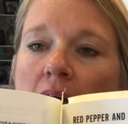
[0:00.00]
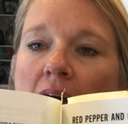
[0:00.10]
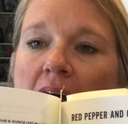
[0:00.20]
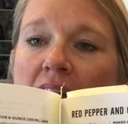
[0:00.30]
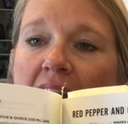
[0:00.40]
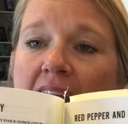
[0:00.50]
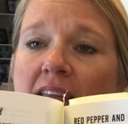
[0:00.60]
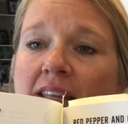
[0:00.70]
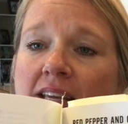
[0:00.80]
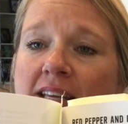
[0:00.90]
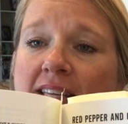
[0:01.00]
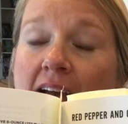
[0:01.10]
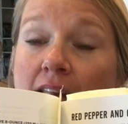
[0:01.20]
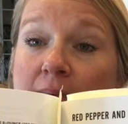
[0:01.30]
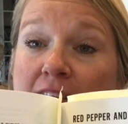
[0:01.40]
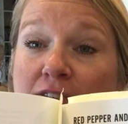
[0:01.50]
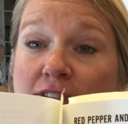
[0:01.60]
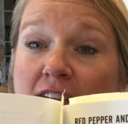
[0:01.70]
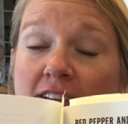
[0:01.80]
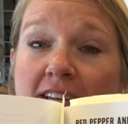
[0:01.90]
I like the easy jalapeno
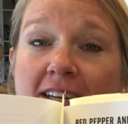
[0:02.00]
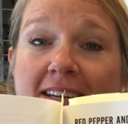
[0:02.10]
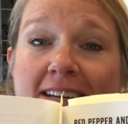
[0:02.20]
jelly,